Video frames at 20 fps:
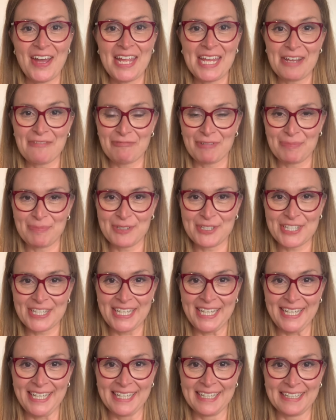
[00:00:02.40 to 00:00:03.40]

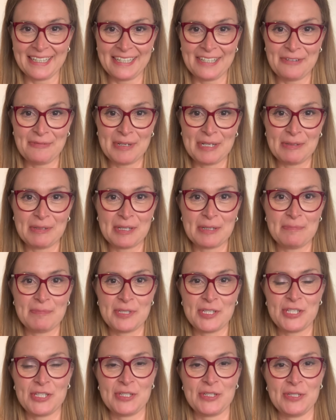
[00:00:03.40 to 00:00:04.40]
everybody, and welcome
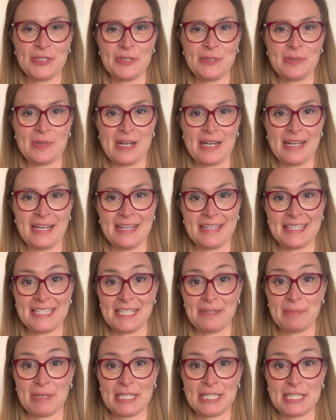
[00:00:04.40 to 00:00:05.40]
to this
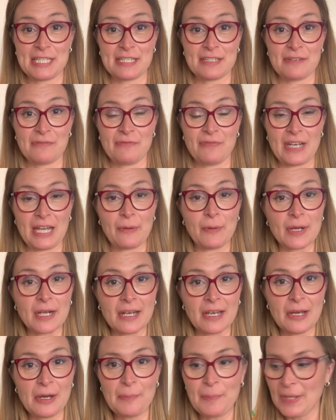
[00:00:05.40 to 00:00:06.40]
month's Flower
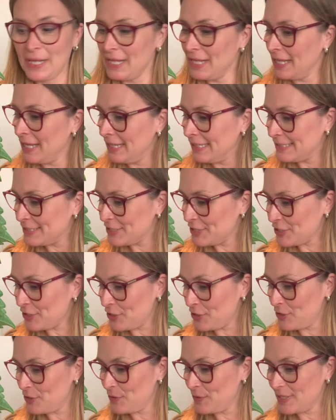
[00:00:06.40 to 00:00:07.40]
Club. So
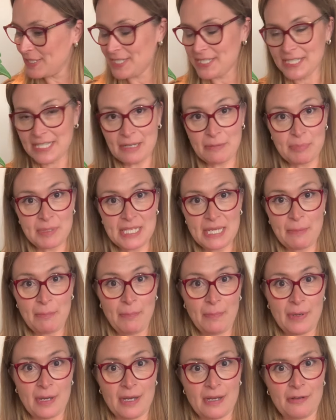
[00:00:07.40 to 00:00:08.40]

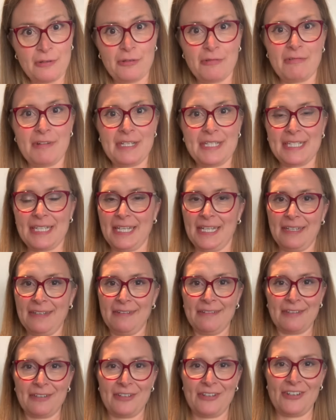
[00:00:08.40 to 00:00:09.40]
September already,
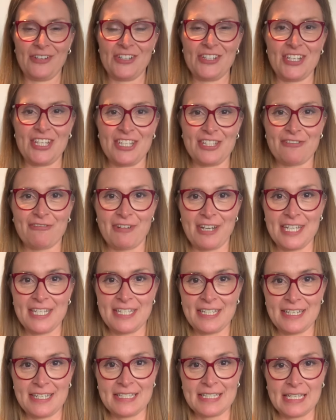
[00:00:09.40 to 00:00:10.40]
gosh, it's
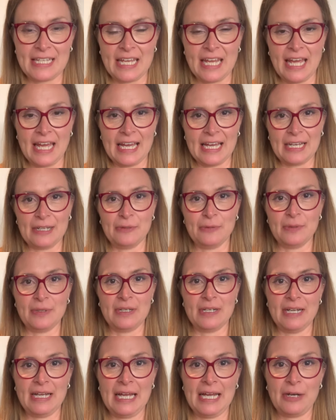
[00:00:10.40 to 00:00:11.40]
crazy, isn't it,
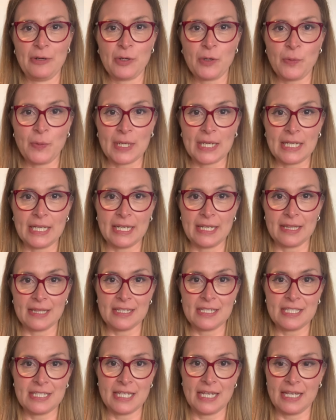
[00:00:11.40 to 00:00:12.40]
how quickly
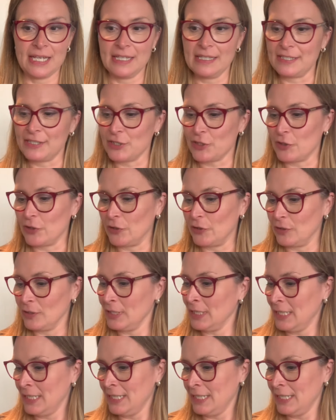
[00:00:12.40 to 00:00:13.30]
this year has gone,